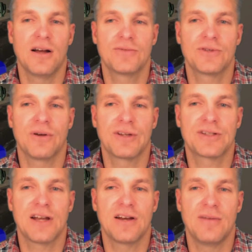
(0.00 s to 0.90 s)
So I'm
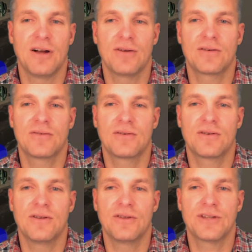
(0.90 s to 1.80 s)
excited about
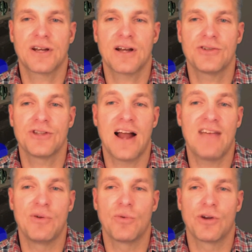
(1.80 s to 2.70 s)
the technology that
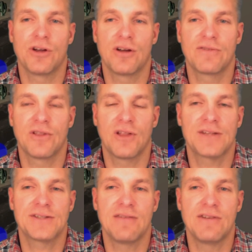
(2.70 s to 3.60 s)
I've been working on for the
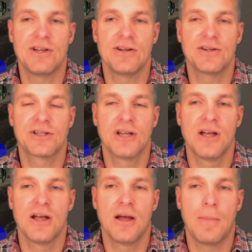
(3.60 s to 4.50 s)
last 7 years.
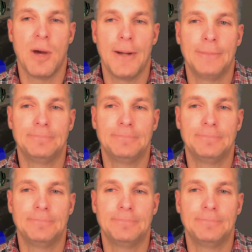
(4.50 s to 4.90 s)
But